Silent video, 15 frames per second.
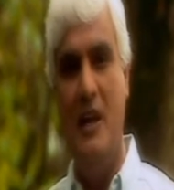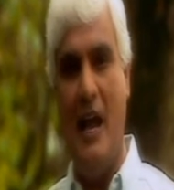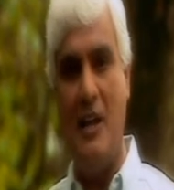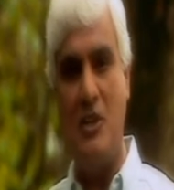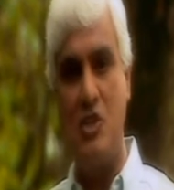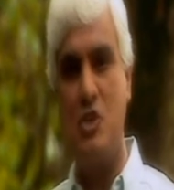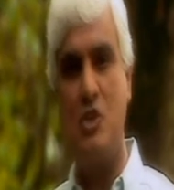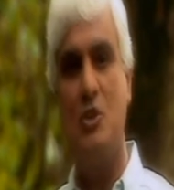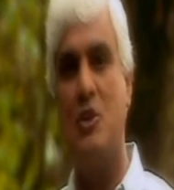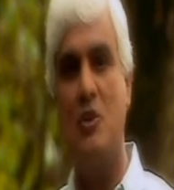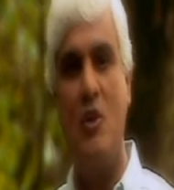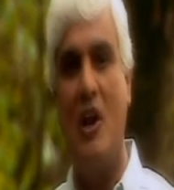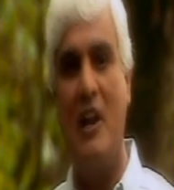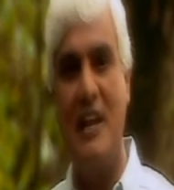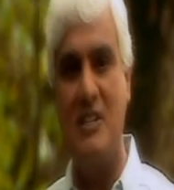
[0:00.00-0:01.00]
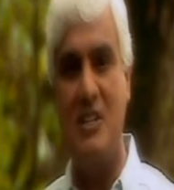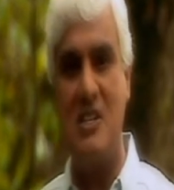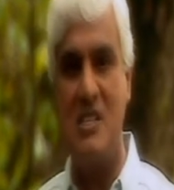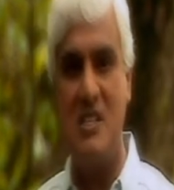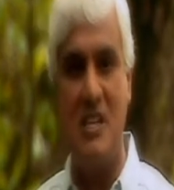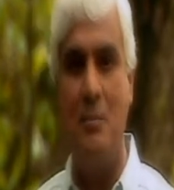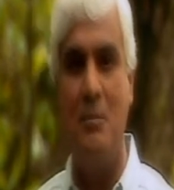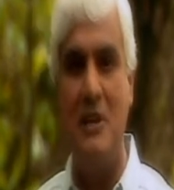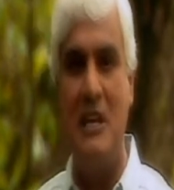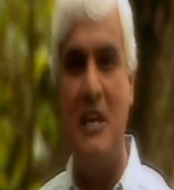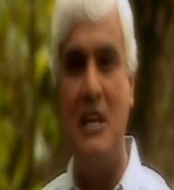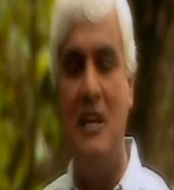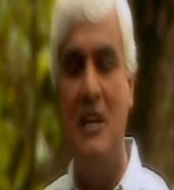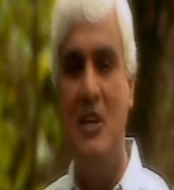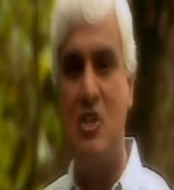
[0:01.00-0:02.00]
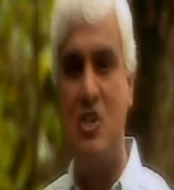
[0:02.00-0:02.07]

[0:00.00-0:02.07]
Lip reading: and sooner or later somebody